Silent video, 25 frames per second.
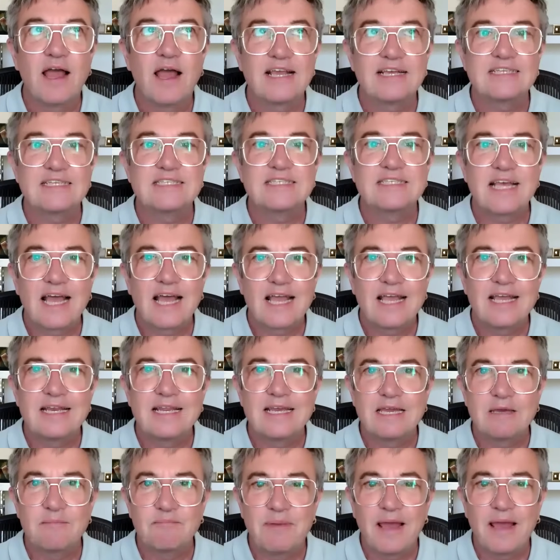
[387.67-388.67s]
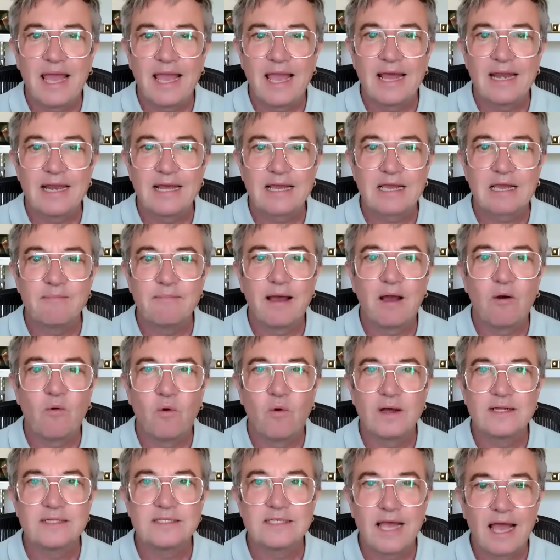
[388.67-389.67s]
anxiety and panic about
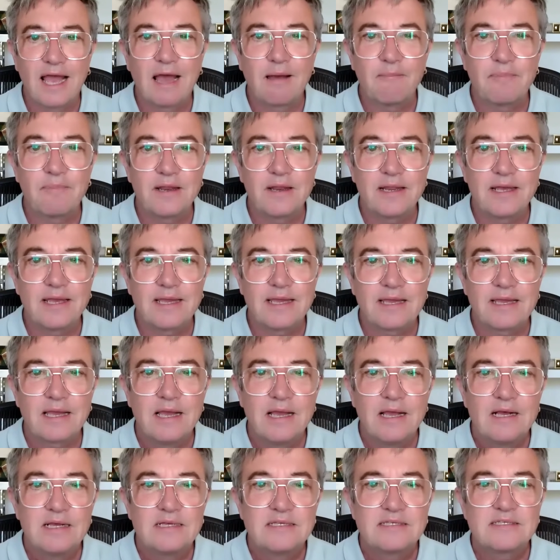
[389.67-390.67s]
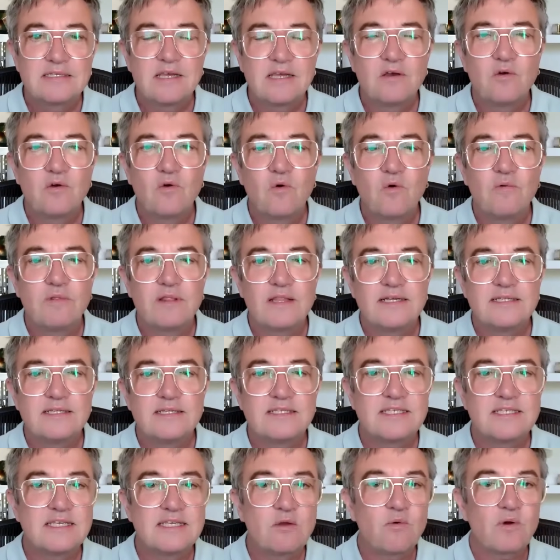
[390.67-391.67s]
what's happening. So
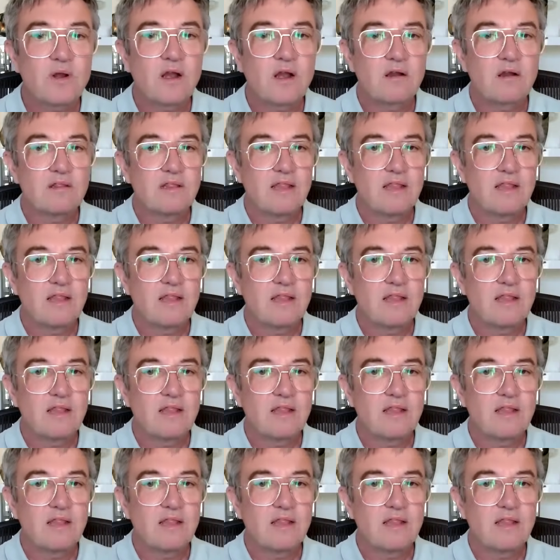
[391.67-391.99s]
let's see what our